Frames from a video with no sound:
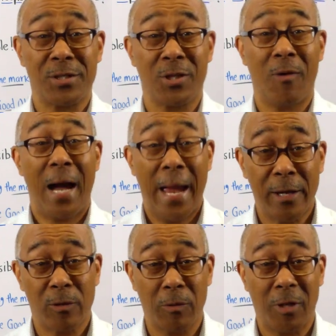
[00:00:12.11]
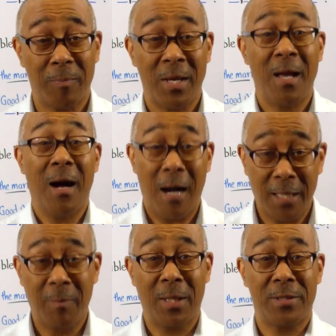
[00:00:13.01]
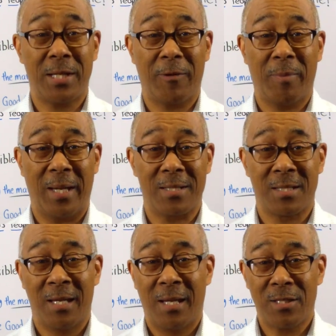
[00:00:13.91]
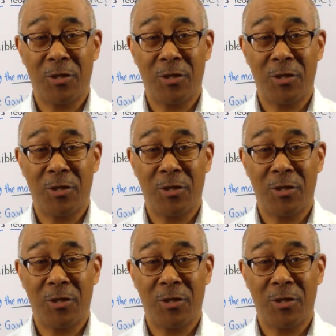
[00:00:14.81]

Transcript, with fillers: So I grew up on a military base.